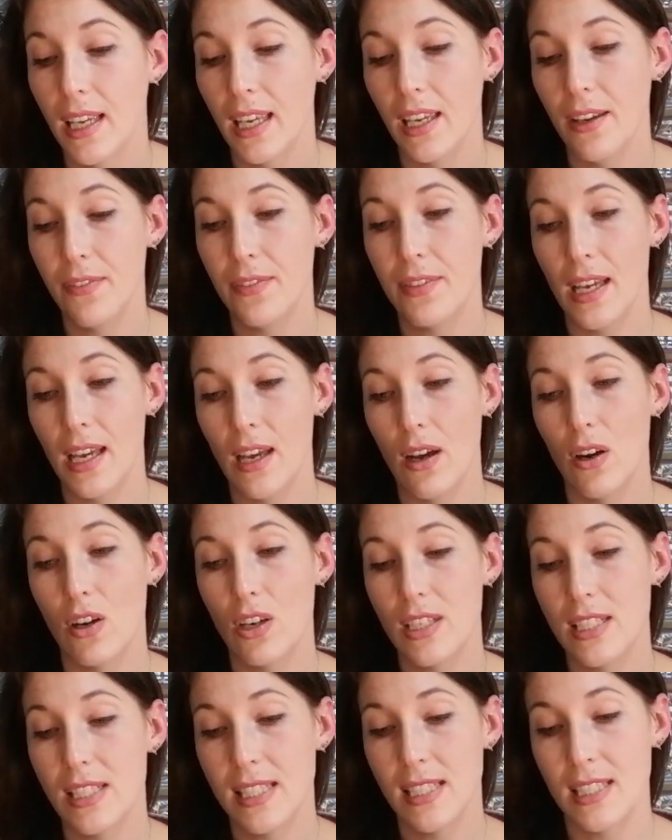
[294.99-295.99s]
If they
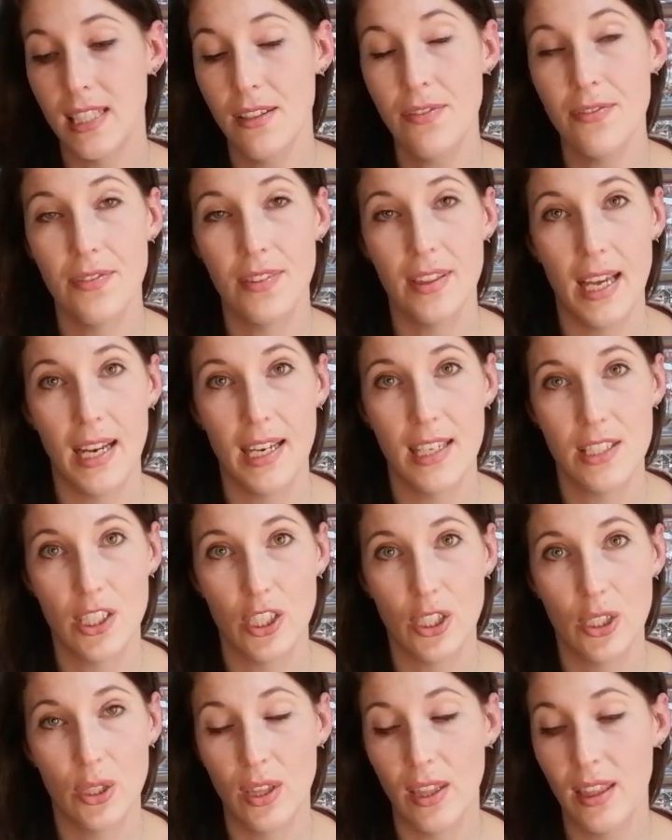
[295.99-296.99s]
are stiff, that is a
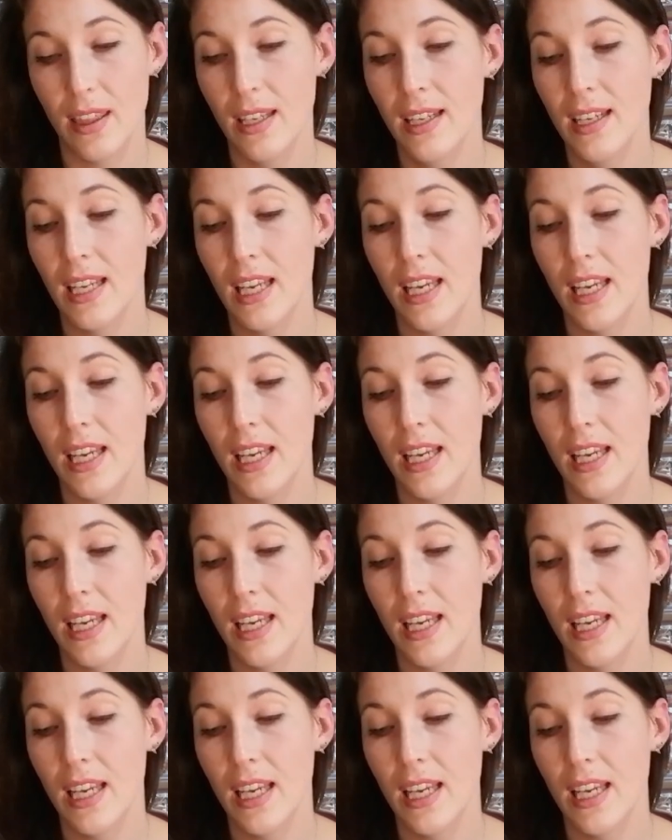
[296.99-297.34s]
good thing.